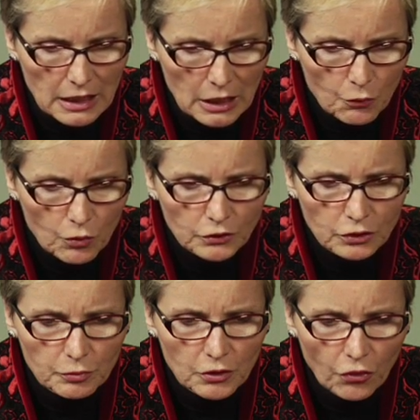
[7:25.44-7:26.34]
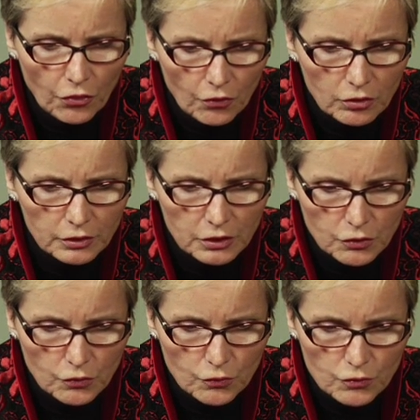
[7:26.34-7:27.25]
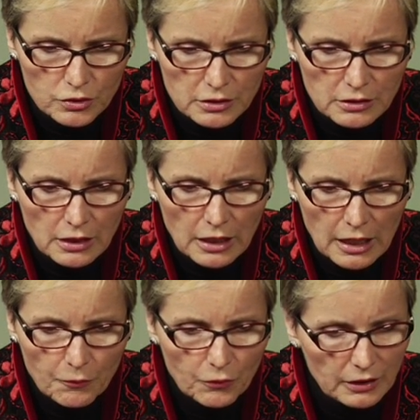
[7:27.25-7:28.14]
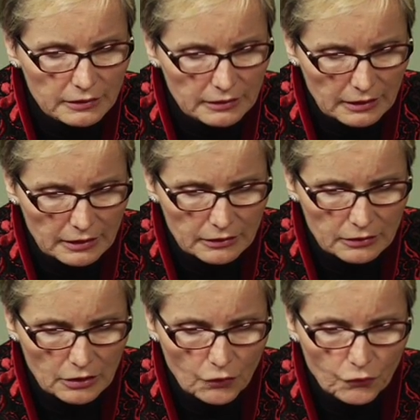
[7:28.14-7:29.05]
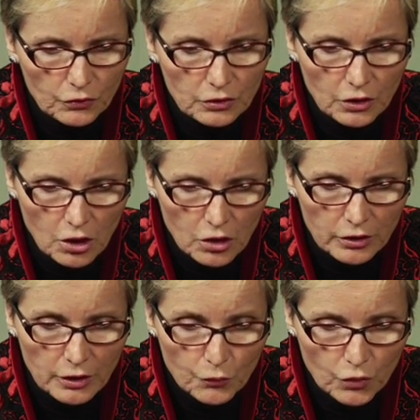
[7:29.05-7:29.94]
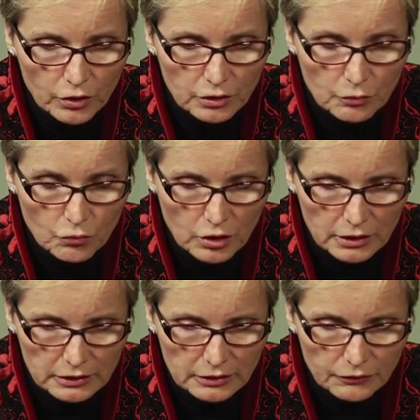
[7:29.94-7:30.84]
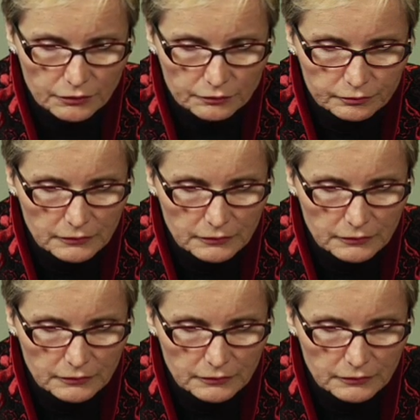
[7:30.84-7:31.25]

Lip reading: I want to be thoroughly used up when I die, for the harder I work, the more I live.